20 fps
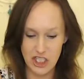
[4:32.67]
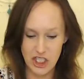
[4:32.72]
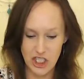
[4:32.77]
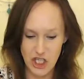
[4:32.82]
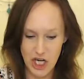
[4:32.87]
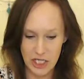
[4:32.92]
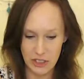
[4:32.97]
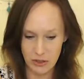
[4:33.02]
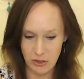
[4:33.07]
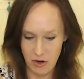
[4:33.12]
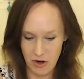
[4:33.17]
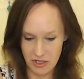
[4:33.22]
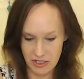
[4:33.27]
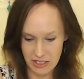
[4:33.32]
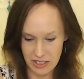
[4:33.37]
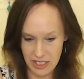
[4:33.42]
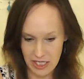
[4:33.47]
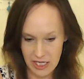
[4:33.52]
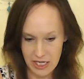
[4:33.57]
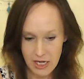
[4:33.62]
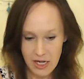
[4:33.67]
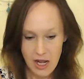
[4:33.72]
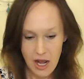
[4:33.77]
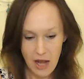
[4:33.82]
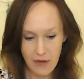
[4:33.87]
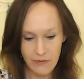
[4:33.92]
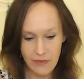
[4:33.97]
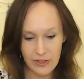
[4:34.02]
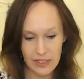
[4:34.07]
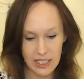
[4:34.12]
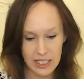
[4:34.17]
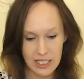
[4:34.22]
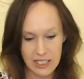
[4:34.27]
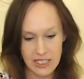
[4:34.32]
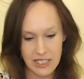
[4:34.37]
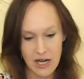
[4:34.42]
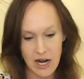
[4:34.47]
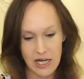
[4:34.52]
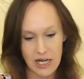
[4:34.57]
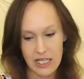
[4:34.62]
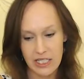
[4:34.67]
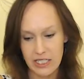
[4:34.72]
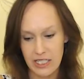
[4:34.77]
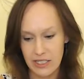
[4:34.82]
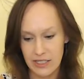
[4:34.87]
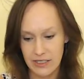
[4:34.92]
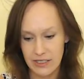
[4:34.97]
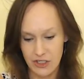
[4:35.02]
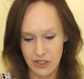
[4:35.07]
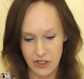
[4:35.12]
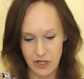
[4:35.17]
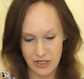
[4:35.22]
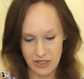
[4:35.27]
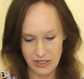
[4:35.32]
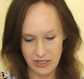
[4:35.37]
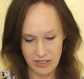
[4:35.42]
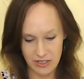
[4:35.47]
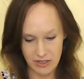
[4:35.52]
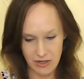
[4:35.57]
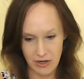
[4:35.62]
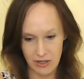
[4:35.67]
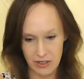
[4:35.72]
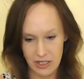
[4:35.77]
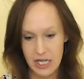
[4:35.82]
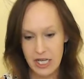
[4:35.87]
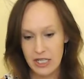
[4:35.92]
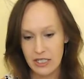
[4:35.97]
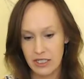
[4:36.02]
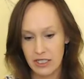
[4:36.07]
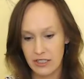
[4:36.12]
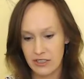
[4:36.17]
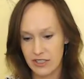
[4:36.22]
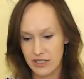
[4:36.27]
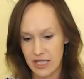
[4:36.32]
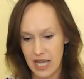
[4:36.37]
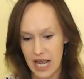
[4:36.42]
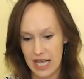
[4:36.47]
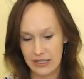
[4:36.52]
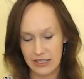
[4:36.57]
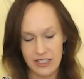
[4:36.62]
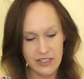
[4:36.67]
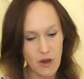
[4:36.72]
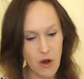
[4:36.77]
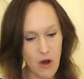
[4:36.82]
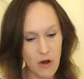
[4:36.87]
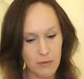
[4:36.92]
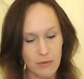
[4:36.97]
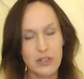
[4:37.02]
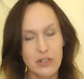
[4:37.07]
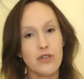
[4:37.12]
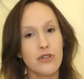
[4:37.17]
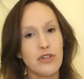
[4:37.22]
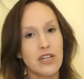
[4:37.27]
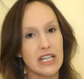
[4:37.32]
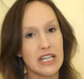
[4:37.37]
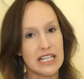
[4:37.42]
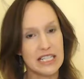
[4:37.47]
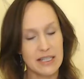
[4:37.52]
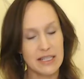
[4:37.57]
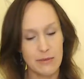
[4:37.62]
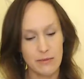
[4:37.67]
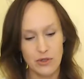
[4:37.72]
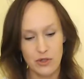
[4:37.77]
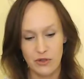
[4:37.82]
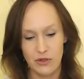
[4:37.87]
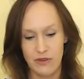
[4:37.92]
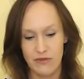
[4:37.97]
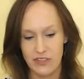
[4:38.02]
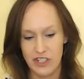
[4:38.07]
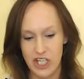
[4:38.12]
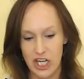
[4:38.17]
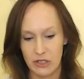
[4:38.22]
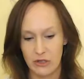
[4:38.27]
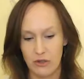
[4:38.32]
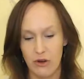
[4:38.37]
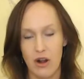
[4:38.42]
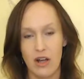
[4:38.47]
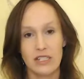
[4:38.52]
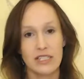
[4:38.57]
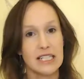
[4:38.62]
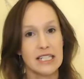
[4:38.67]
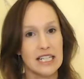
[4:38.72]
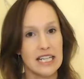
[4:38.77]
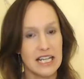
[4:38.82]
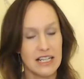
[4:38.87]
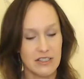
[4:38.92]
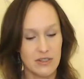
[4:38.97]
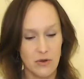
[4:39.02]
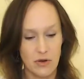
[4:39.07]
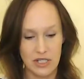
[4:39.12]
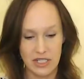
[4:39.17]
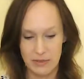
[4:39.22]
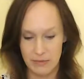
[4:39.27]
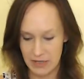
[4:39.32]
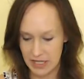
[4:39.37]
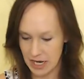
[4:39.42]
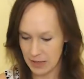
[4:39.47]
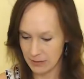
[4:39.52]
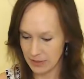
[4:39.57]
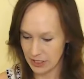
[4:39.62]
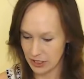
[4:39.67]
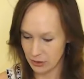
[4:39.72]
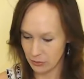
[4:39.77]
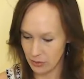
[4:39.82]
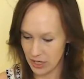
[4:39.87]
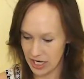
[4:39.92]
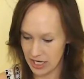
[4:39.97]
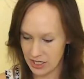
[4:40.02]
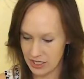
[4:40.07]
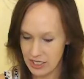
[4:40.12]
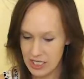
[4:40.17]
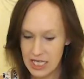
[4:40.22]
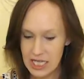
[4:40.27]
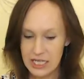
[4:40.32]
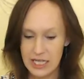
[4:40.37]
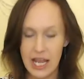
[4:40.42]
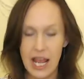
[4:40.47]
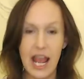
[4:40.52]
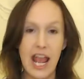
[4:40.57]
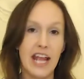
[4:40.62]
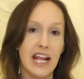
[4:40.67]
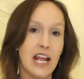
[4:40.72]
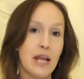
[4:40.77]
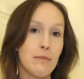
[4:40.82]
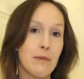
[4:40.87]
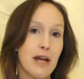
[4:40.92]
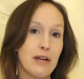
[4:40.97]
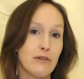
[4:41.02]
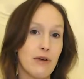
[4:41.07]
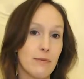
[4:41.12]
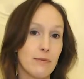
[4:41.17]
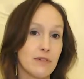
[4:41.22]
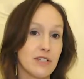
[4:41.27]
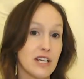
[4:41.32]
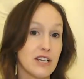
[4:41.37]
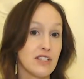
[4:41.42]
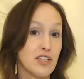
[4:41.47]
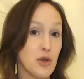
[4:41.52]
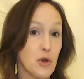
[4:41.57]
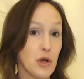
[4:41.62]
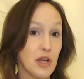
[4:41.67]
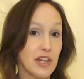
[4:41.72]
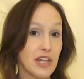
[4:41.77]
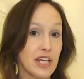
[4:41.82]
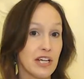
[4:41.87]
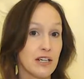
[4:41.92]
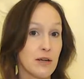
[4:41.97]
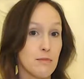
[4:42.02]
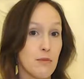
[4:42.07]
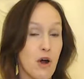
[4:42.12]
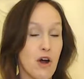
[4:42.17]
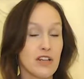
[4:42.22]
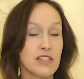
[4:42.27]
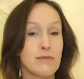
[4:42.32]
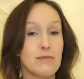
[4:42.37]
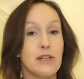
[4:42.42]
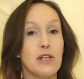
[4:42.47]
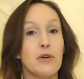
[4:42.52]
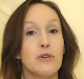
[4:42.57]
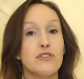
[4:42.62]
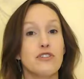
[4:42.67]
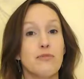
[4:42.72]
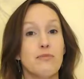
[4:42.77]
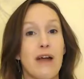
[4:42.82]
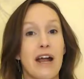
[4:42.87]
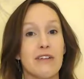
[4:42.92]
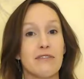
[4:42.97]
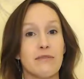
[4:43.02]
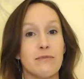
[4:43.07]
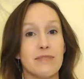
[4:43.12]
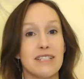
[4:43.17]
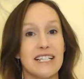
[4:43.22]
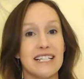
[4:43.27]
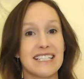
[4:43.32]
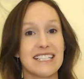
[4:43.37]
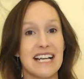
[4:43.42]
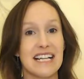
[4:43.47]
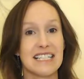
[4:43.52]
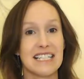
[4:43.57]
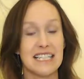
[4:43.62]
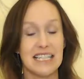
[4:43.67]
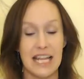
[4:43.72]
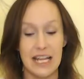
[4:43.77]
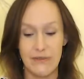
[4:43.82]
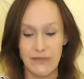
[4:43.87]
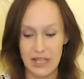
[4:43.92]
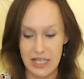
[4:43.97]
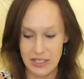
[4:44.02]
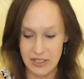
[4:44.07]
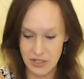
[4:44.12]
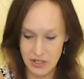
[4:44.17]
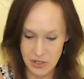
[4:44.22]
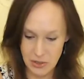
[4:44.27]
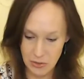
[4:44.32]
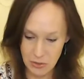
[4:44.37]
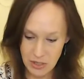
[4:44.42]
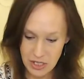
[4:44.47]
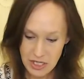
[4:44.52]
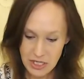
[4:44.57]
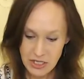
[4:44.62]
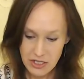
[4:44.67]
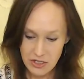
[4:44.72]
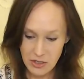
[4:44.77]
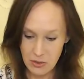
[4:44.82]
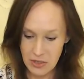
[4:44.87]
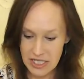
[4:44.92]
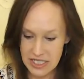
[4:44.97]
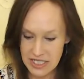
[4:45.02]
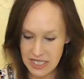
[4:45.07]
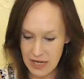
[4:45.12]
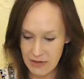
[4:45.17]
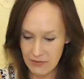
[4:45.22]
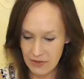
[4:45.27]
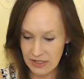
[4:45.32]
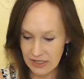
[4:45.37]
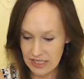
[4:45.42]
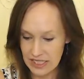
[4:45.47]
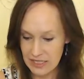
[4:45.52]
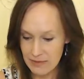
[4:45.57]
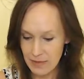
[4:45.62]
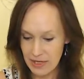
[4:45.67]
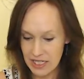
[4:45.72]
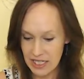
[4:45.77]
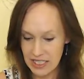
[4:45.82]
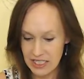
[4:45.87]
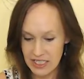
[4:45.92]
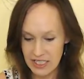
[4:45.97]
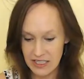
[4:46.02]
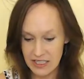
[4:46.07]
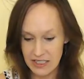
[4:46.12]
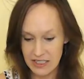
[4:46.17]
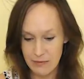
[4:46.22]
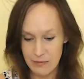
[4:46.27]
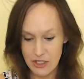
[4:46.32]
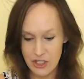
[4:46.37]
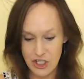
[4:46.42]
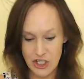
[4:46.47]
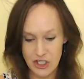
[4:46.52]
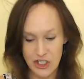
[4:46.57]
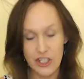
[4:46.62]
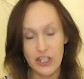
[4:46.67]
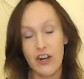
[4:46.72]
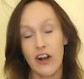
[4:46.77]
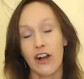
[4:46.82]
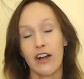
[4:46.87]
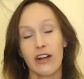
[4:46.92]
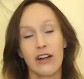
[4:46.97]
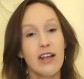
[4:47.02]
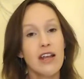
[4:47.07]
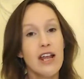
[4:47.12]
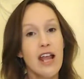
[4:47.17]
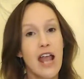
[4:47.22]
generosity. I feel like it's tied into this Justice card. And this opportunity, some sort of generosity is going to be coming your way. The Hanging Man represents the only thing that could possibly hold you back from success in life is you. So he's definitely speaking to this Magician card,